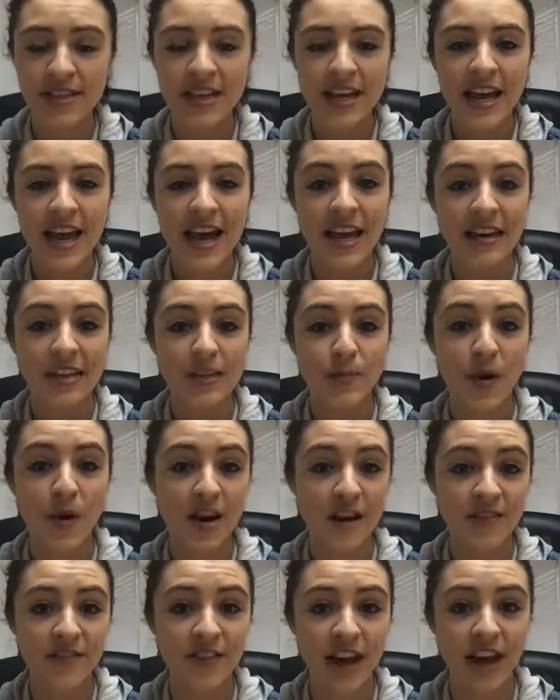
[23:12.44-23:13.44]
And as
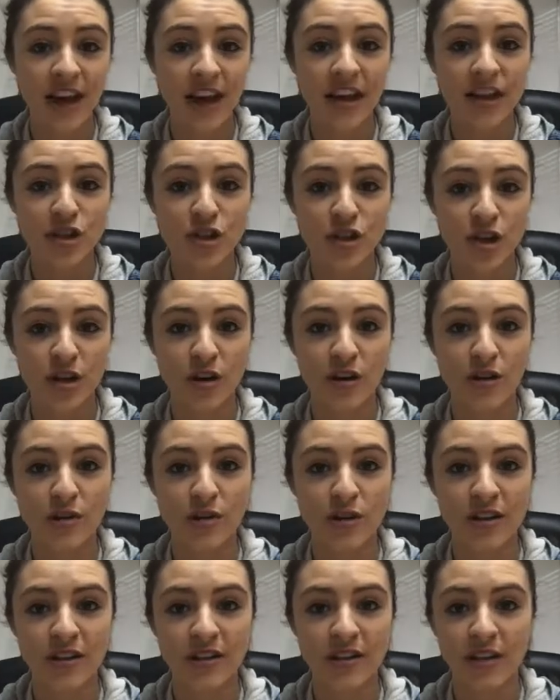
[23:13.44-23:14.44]
part of that, it
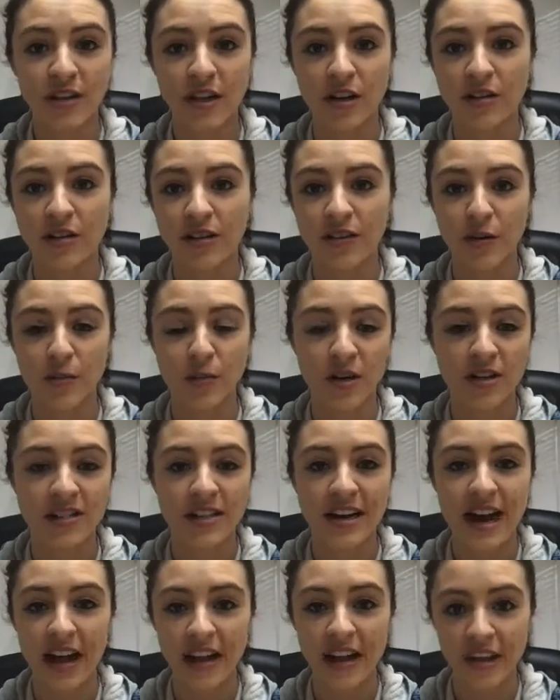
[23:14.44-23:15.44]
showed, different
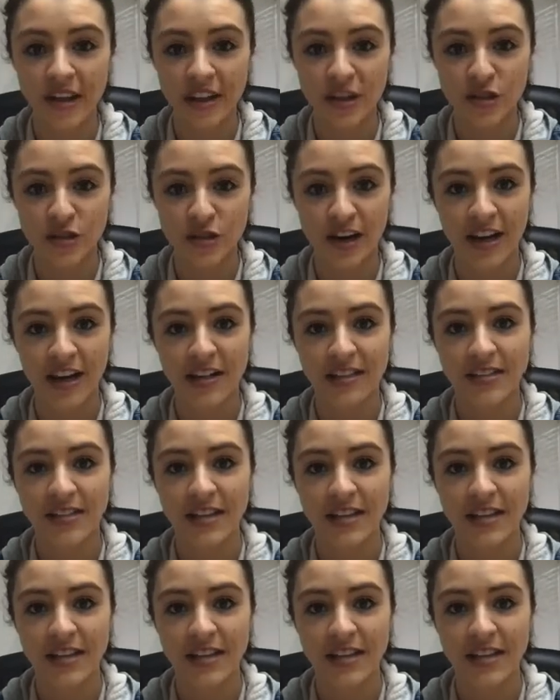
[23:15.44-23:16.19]
personality traits.